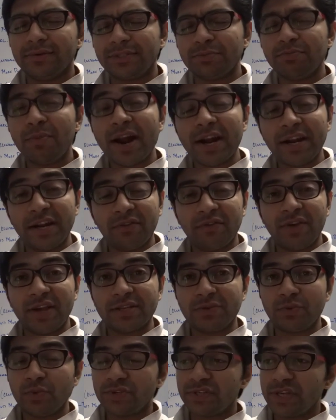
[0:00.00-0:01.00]
smart
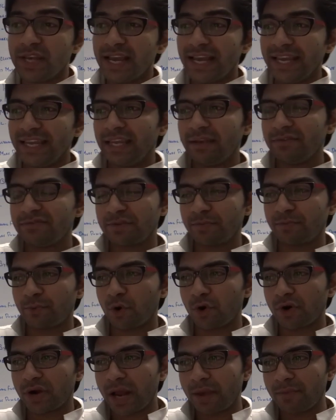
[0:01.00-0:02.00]
device which gives the
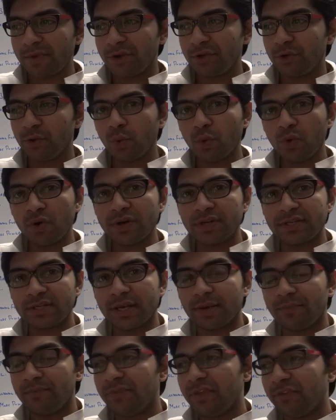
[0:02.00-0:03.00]
programming towards uh,